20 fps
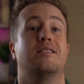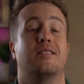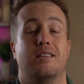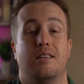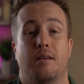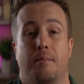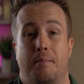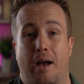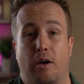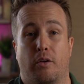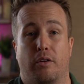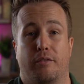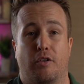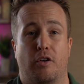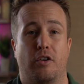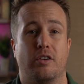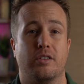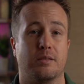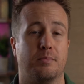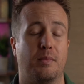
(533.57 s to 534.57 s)
the amount of
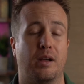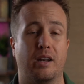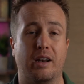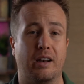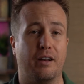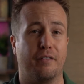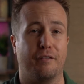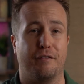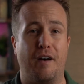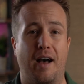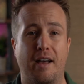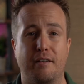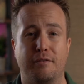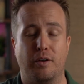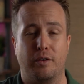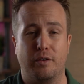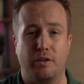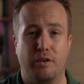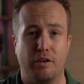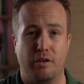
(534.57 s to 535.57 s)
earnest money to
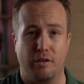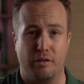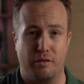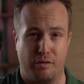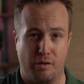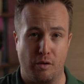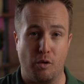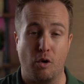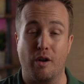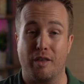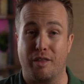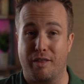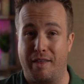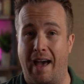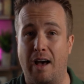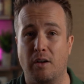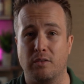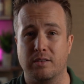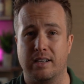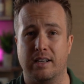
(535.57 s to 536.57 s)
$500 or
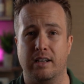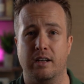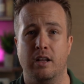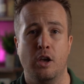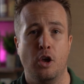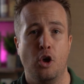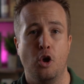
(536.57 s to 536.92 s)
$1,000